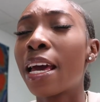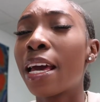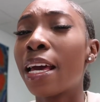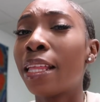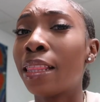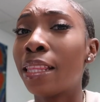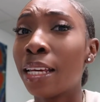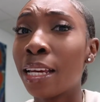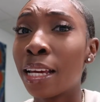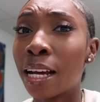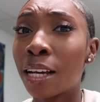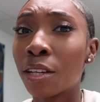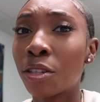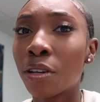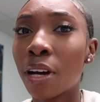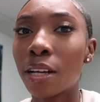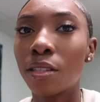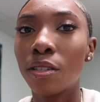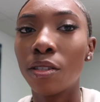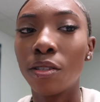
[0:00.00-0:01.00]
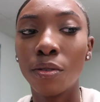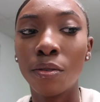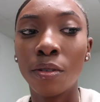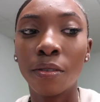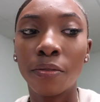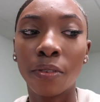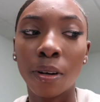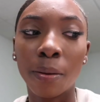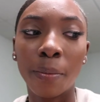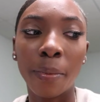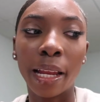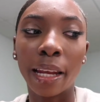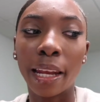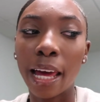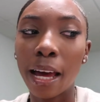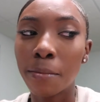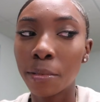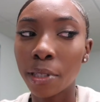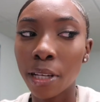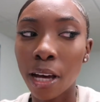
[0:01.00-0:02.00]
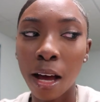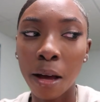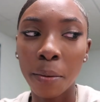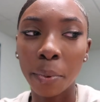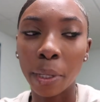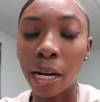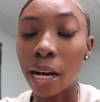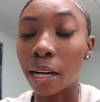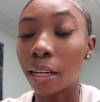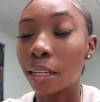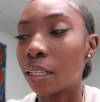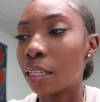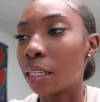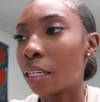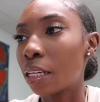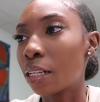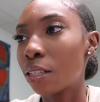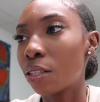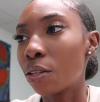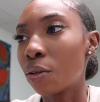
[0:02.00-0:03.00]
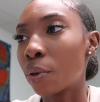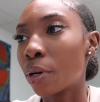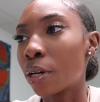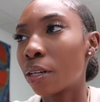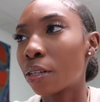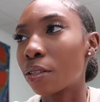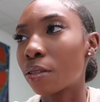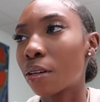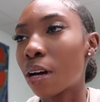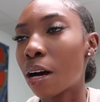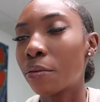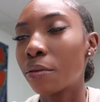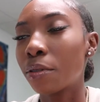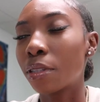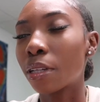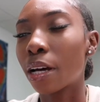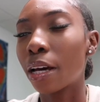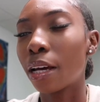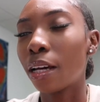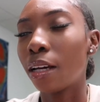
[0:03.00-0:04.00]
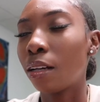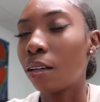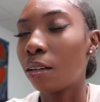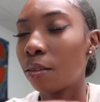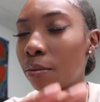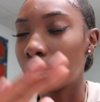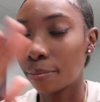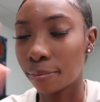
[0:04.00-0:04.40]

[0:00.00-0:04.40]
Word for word: And then I tried to do it from my laptop and I couldn't get it to work. So I was like,